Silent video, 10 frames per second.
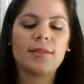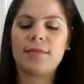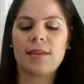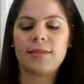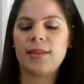
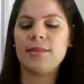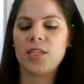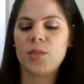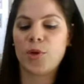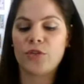that's the
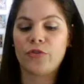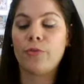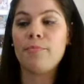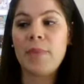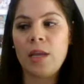easiest brush
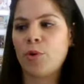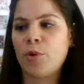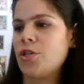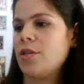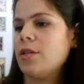for me
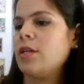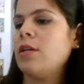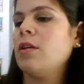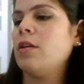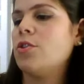personally
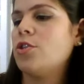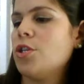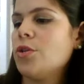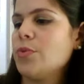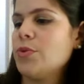
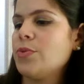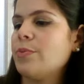to use.